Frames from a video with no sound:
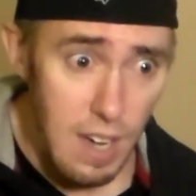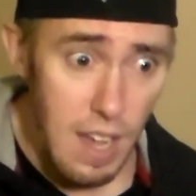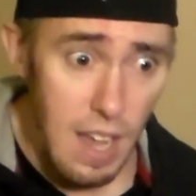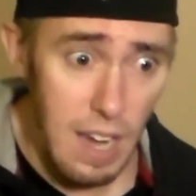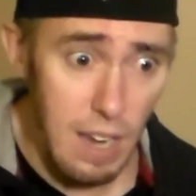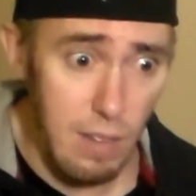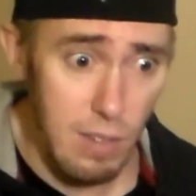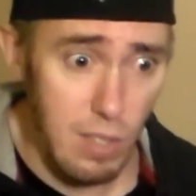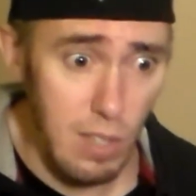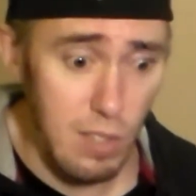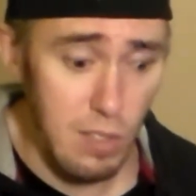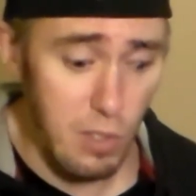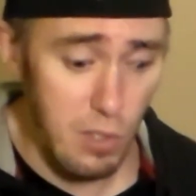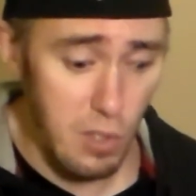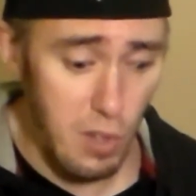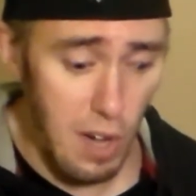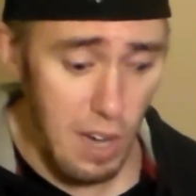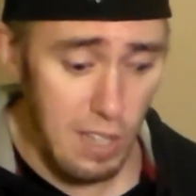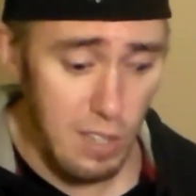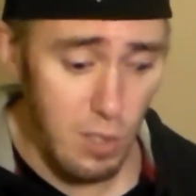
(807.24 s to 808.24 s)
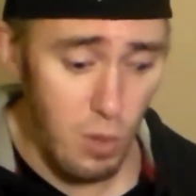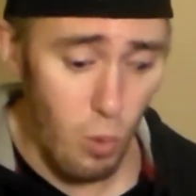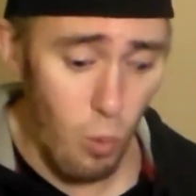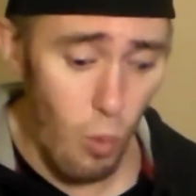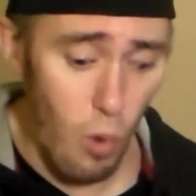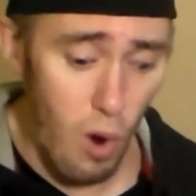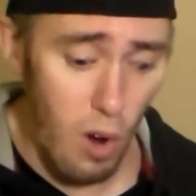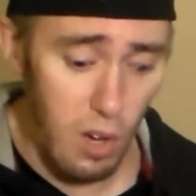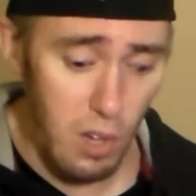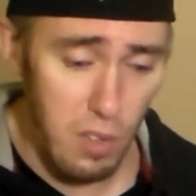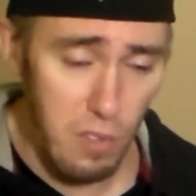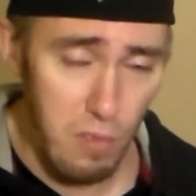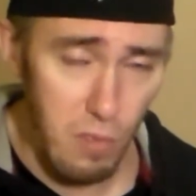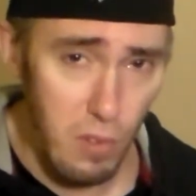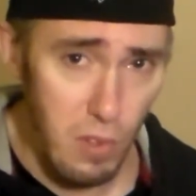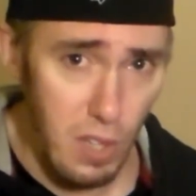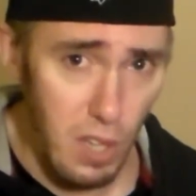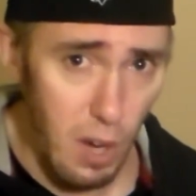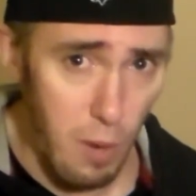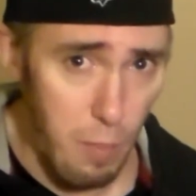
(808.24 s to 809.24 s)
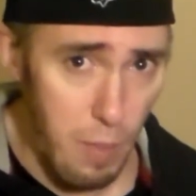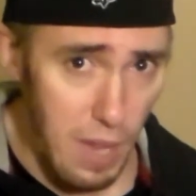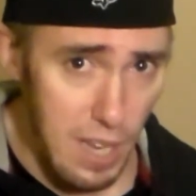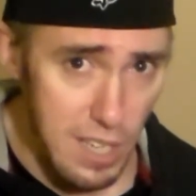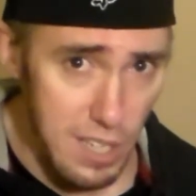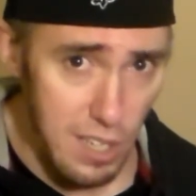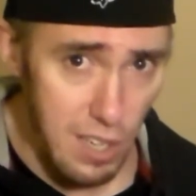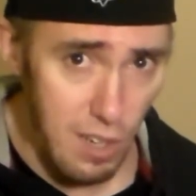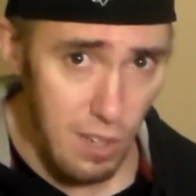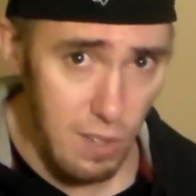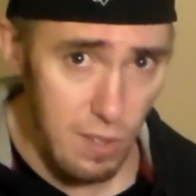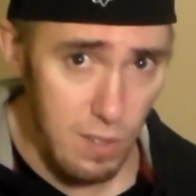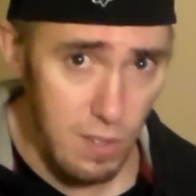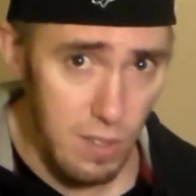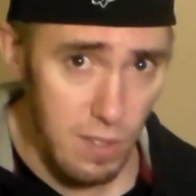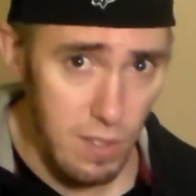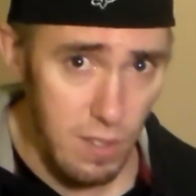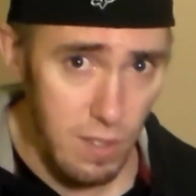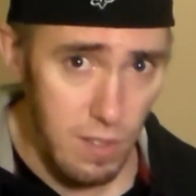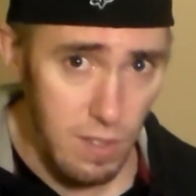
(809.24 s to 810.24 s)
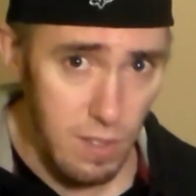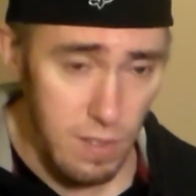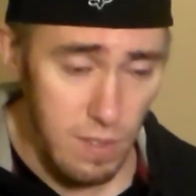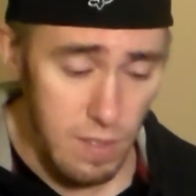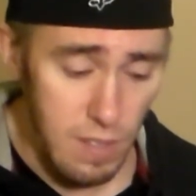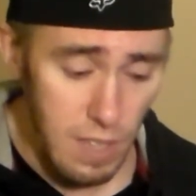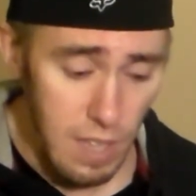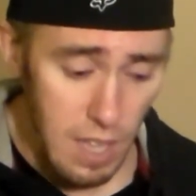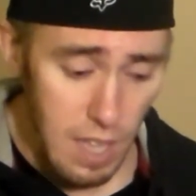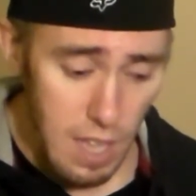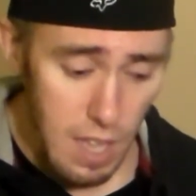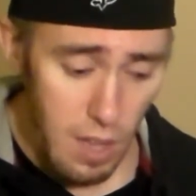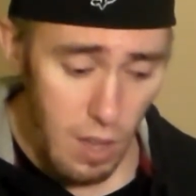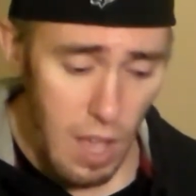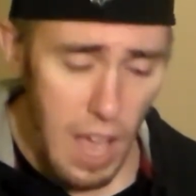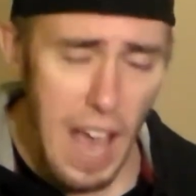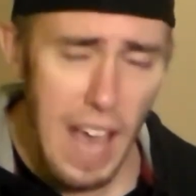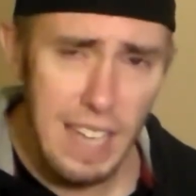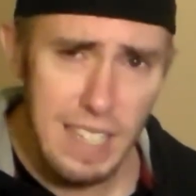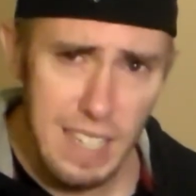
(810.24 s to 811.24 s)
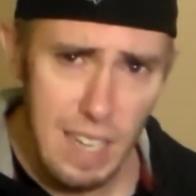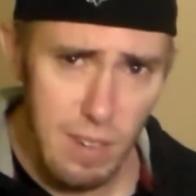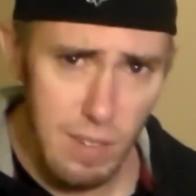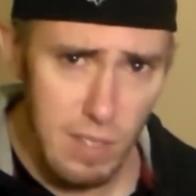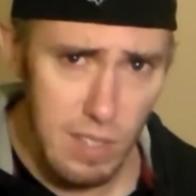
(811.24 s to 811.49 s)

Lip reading: And I was also trying to walk through the arpeggios as